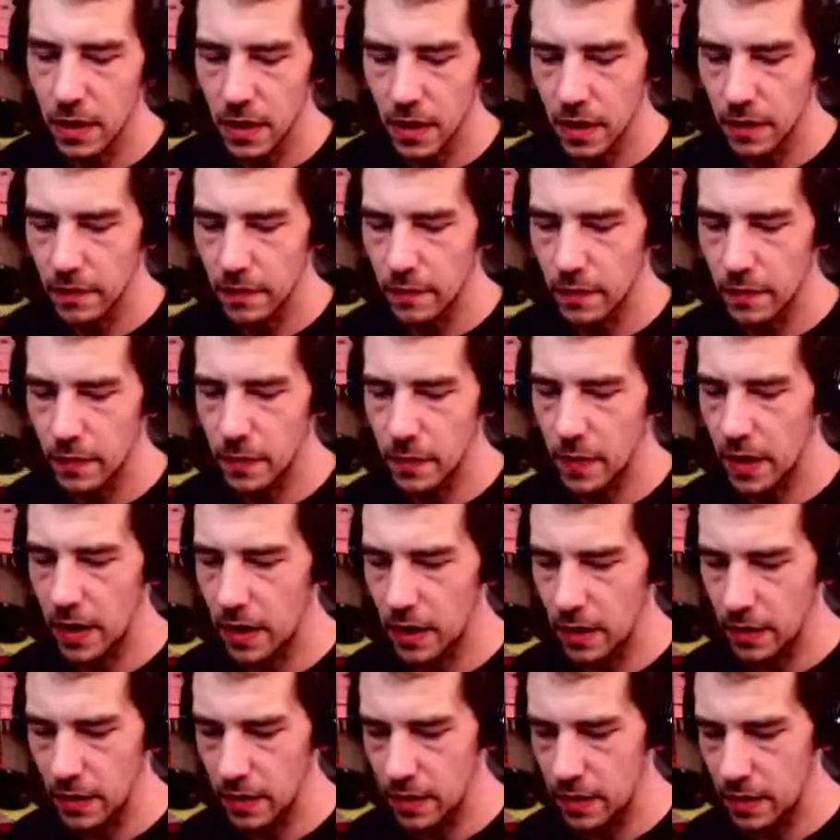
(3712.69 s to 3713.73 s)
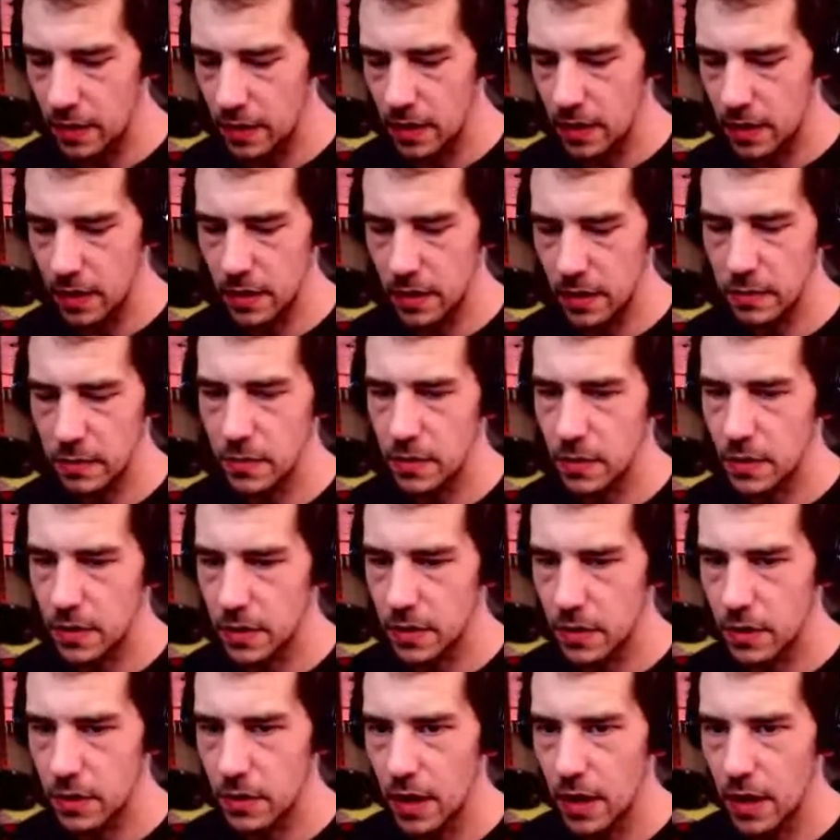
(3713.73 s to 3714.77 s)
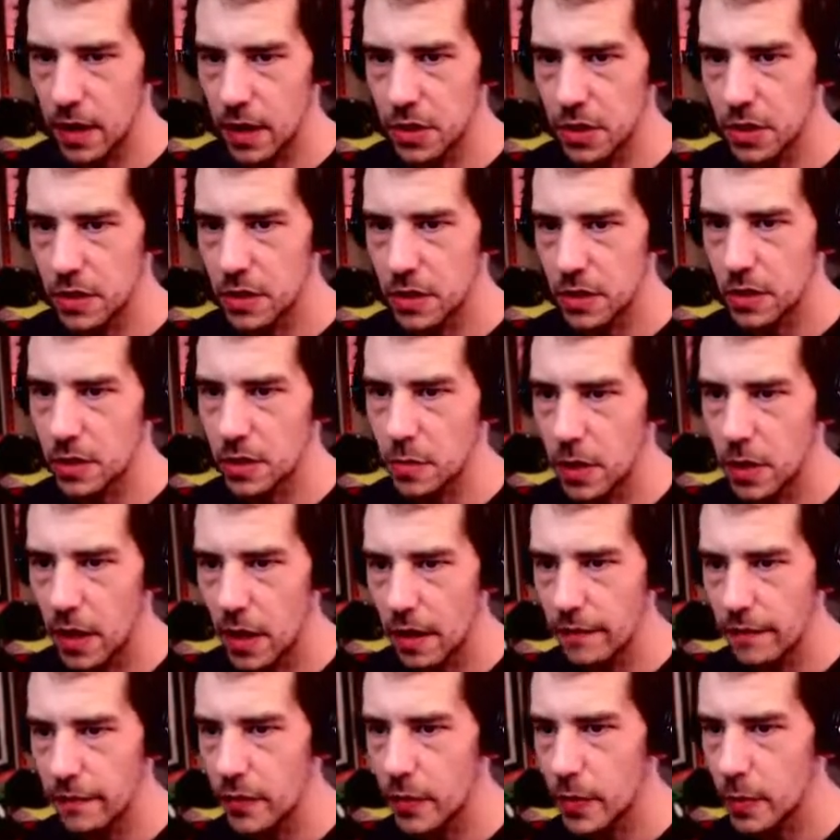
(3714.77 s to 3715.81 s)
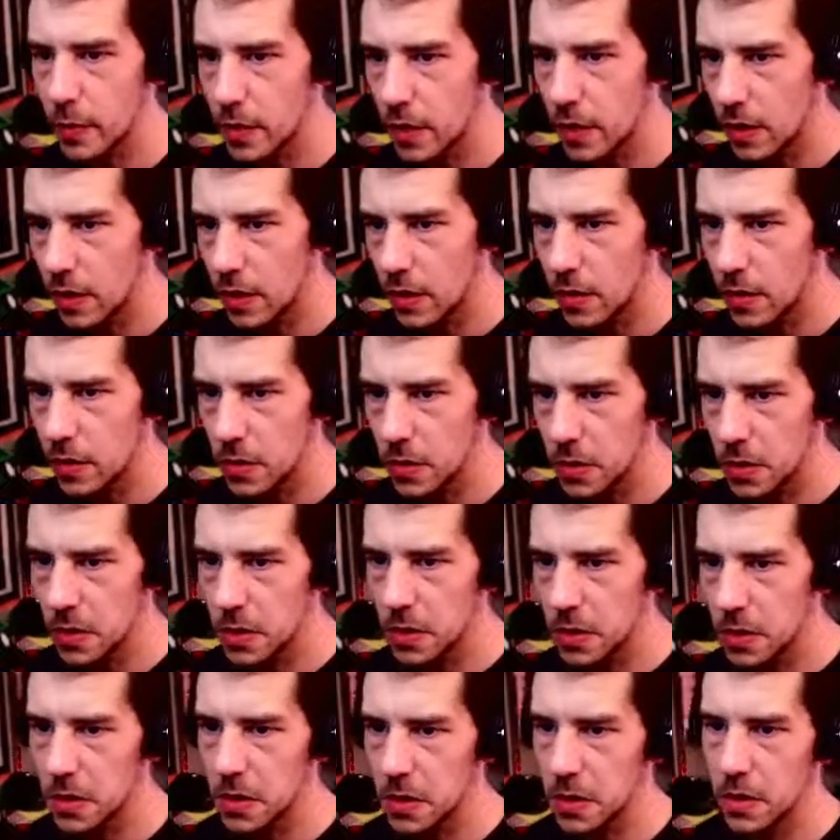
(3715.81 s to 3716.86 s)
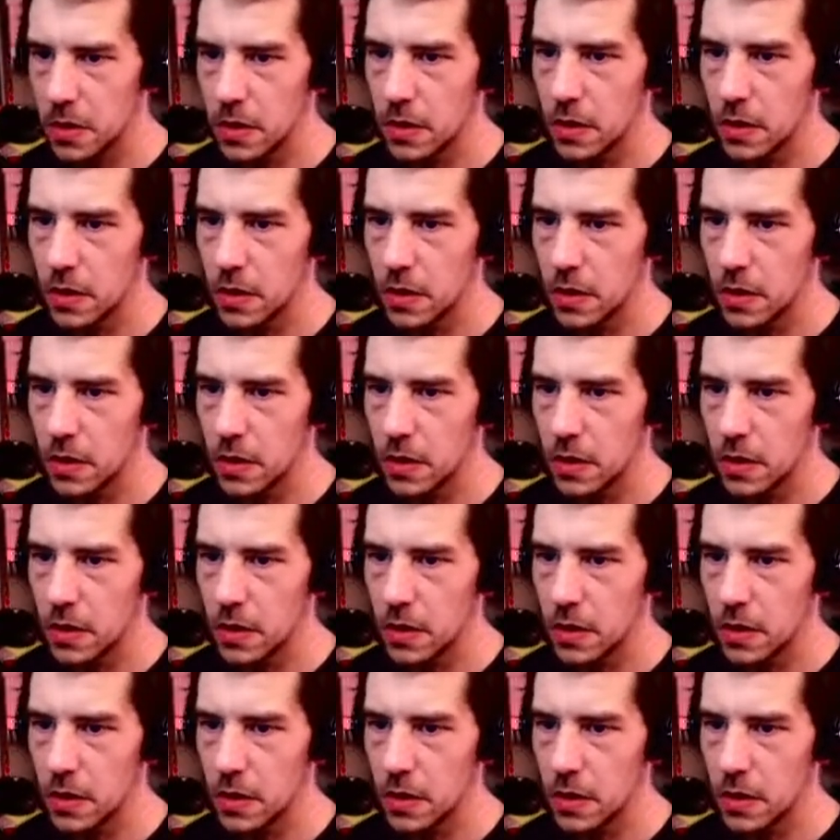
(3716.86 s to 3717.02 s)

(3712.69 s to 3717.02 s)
And from there, the direction that the platform goes is